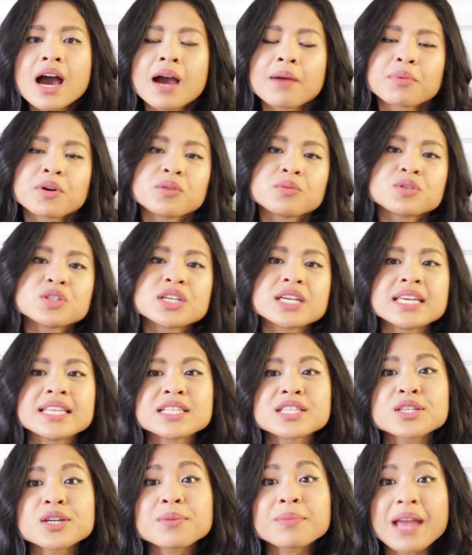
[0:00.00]
I'm going to
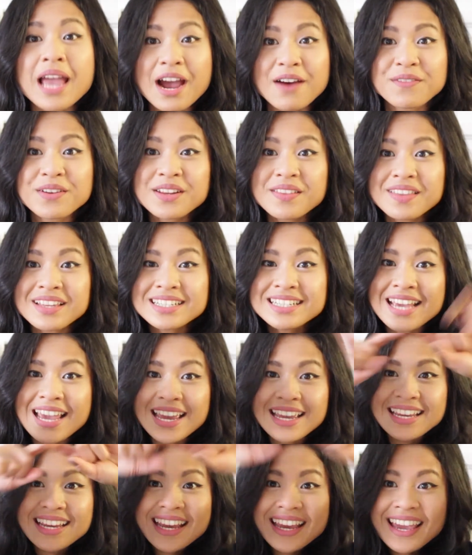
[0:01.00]
insert my outfit of the
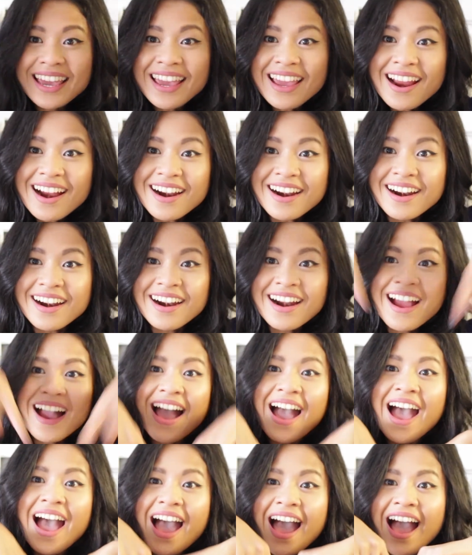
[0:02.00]
day here.
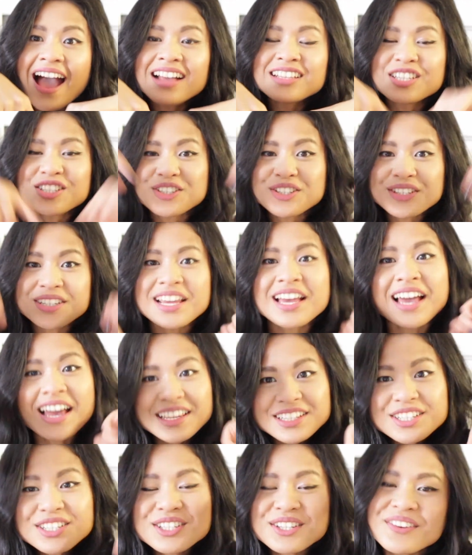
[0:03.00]

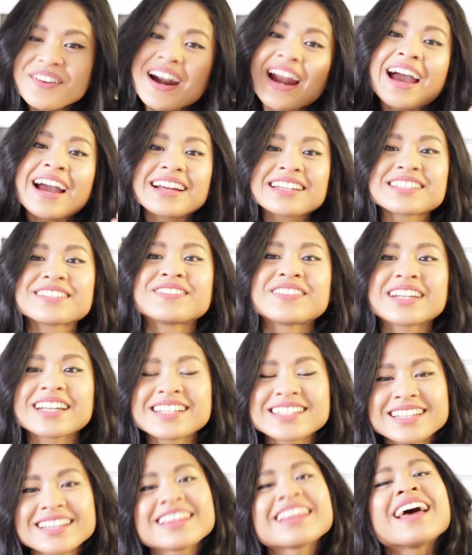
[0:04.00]
I just cracked when
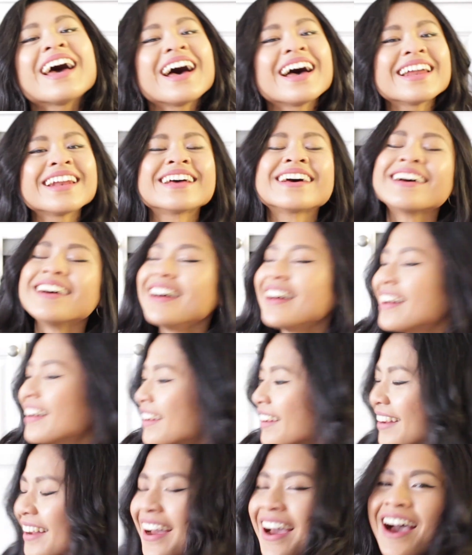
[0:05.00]
I did that.
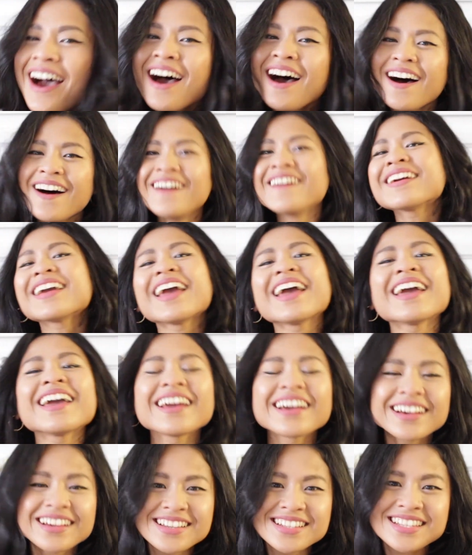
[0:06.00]

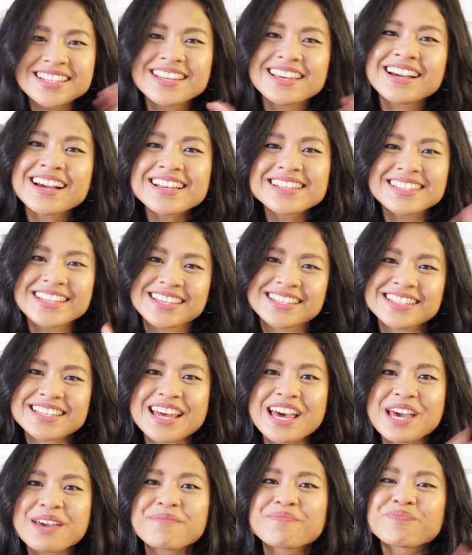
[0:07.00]
Okay, I'll see you guys next
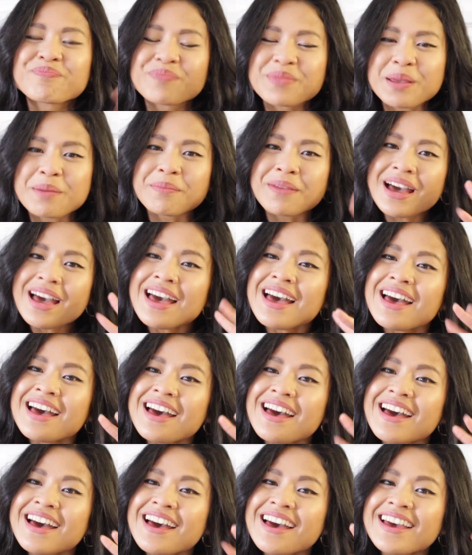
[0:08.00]
time.
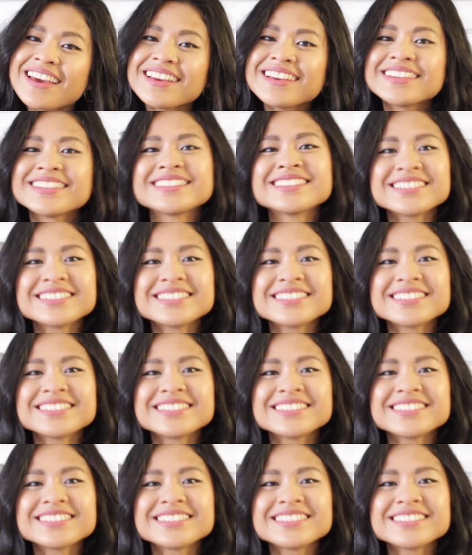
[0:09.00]
Bye.